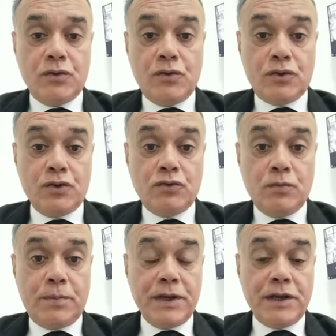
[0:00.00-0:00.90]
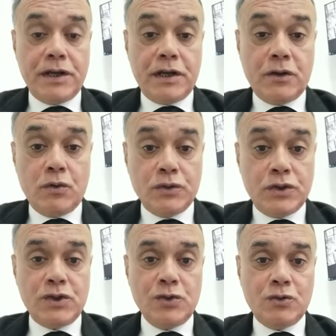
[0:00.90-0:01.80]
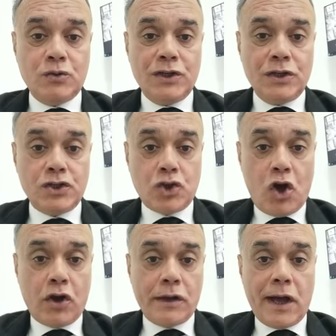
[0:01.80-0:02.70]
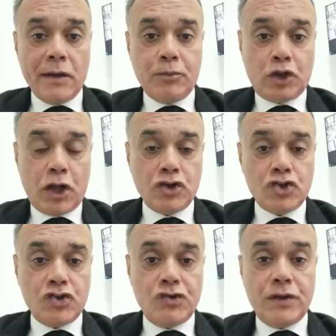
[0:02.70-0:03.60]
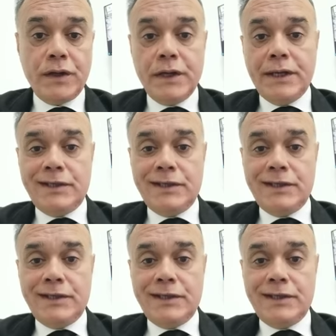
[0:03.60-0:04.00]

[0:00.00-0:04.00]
or due to pre-renal causes due to the shock, hypotension,